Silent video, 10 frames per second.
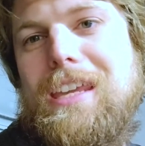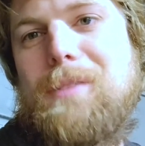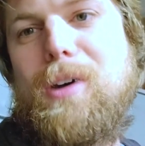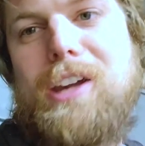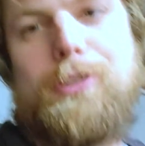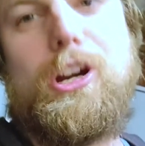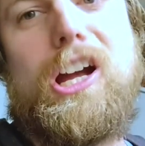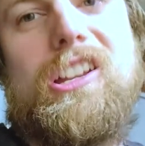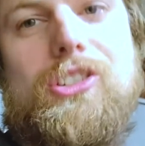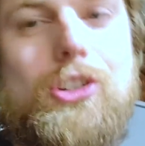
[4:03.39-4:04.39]
in my
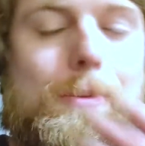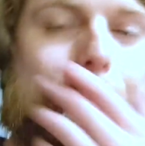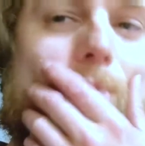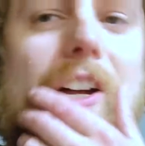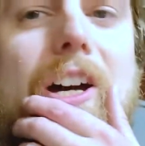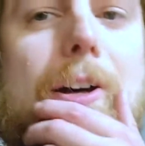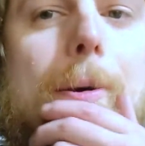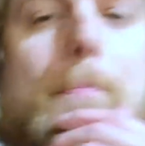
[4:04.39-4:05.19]
garage. No,